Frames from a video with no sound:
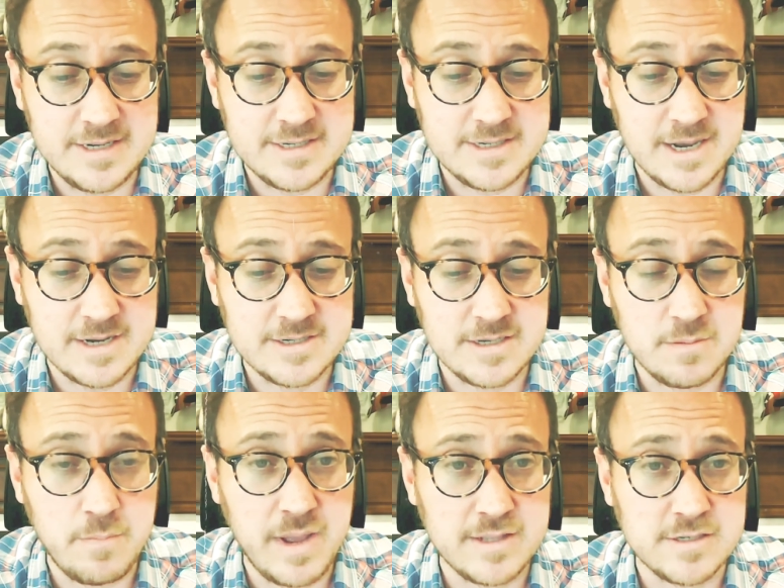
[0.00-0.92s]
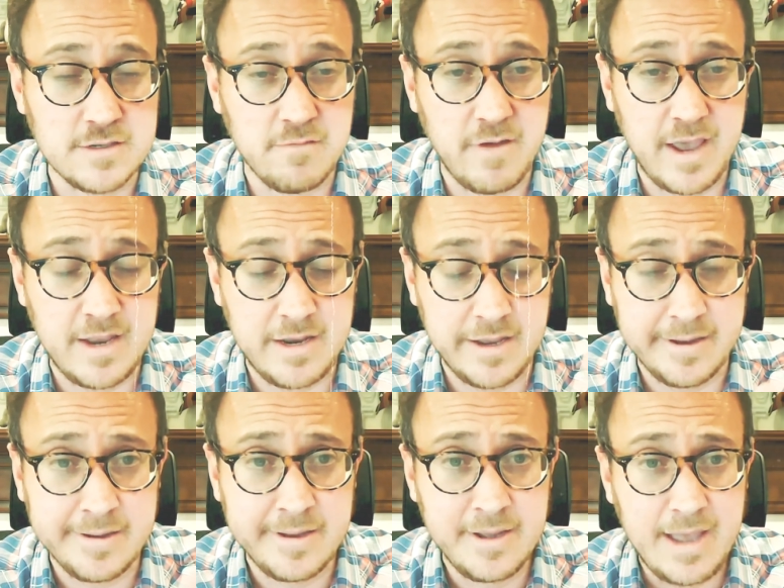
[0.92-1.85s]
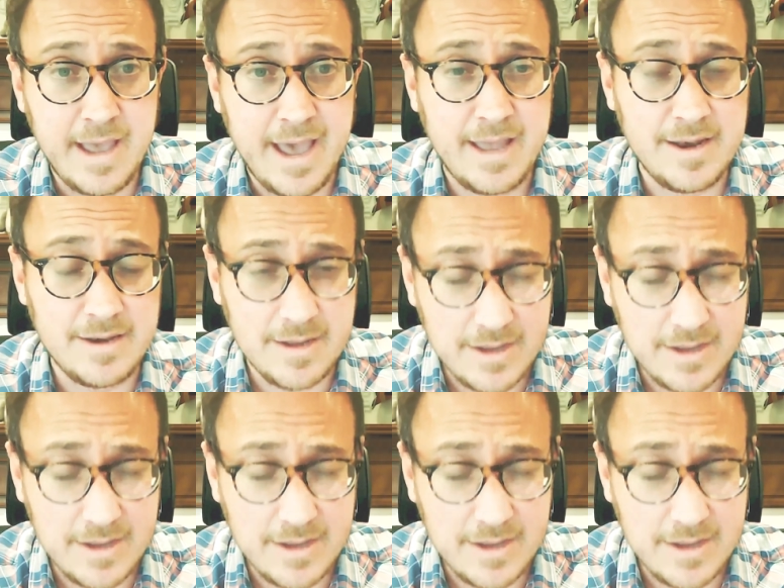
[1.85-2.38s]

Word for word: 6 in Pennsylvania. And